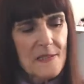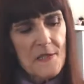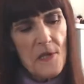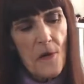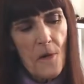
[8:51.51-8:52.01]

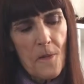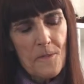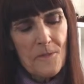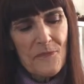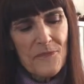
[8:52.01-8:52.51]
So
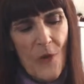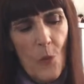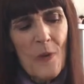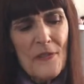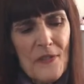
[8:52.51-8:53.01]

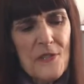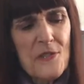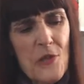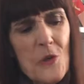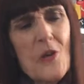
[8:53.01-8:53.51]
with this
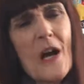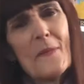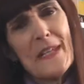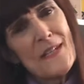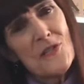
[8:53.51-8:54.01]
two
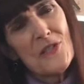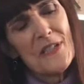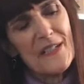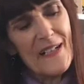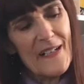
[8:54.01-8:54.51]

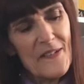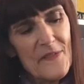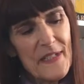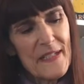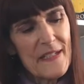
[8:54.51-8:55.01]
combination
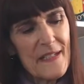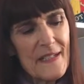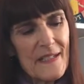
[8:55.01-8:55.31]
of the